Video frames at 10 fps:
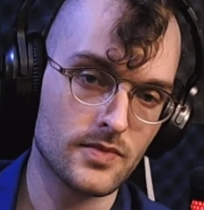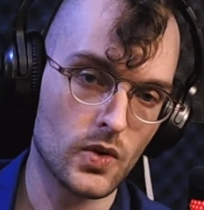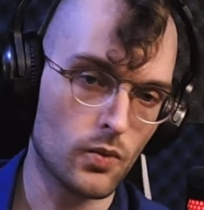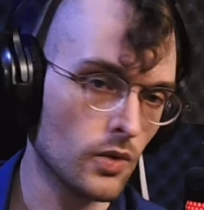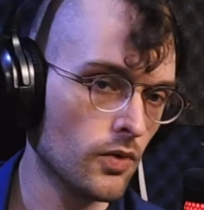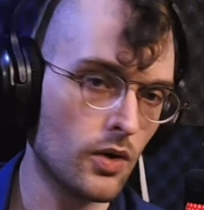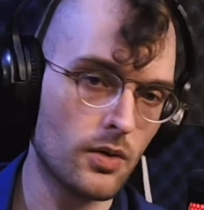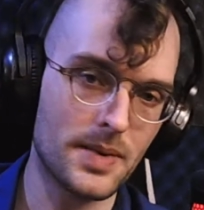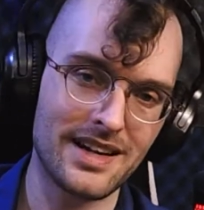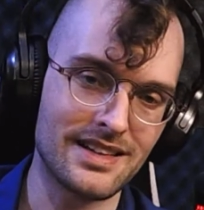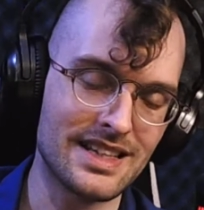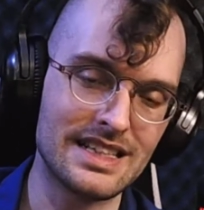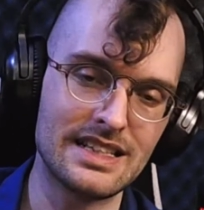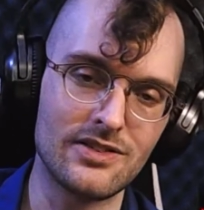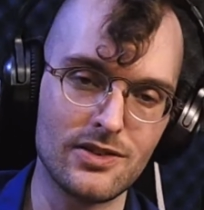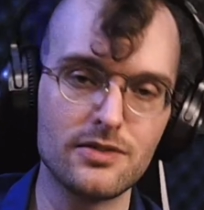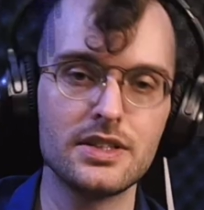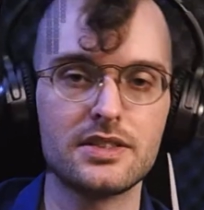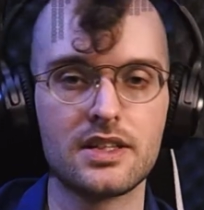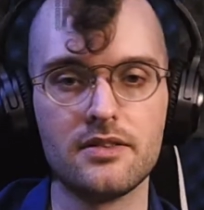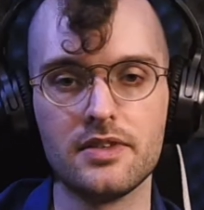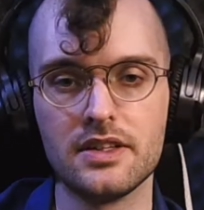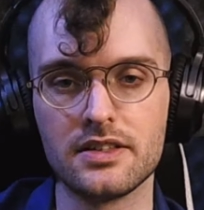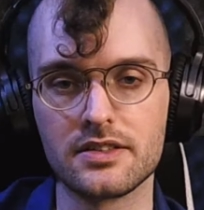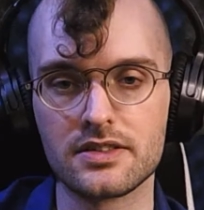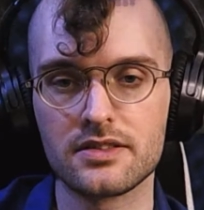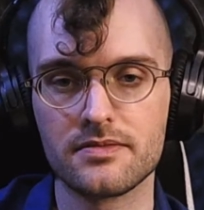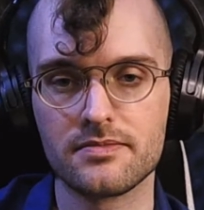were rolled back at the earliest convenience